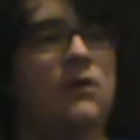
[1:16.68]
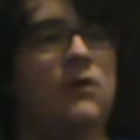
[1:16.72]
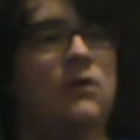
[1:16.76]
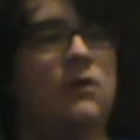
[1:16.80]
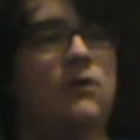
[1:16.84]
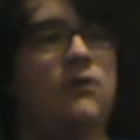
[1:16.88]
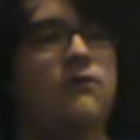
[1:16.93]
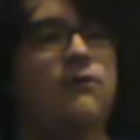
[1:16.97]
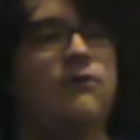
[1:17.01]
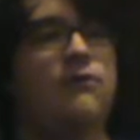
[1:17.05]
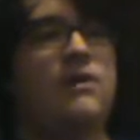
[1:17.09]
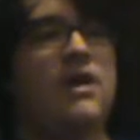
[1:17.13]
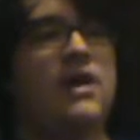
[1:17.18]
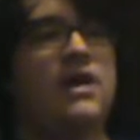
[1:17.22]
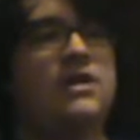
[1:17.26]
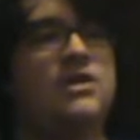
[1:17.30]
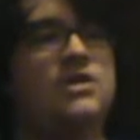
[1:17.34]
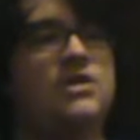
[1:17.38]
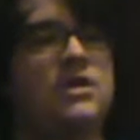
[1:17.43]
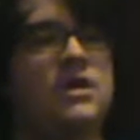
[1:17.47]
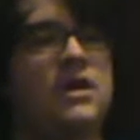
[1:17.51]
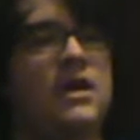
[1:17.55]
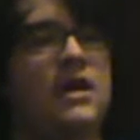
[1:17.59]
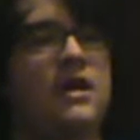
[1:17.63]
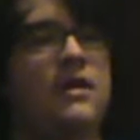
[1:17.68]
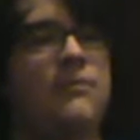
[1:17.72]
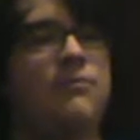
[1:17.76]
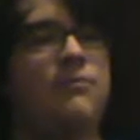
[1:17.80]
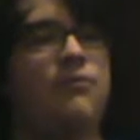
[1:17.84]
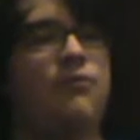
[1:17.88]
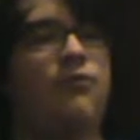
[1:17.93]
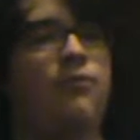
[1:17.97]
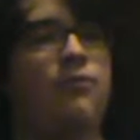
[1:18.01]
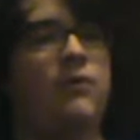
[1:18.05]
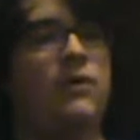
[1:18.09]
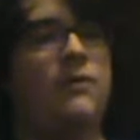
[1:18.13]
Strategy
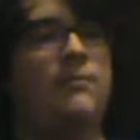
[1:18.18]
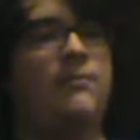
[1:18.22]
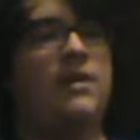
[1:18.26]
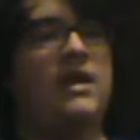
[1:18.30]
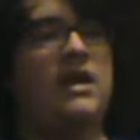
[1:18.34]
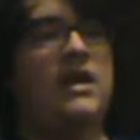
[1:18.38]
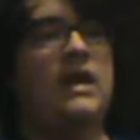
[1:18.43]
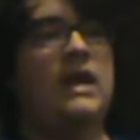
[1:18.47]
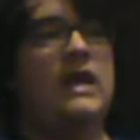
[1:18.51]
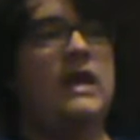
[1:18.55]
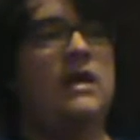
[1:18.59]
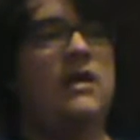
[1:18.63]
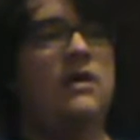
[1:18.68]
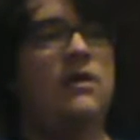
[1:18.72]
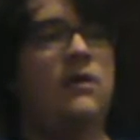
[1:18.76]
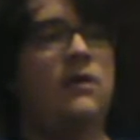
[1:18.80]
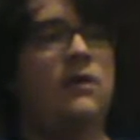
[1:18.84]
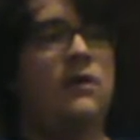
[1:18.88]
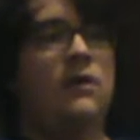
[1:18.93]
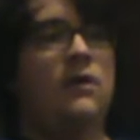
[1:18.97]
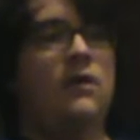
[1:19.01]
games would be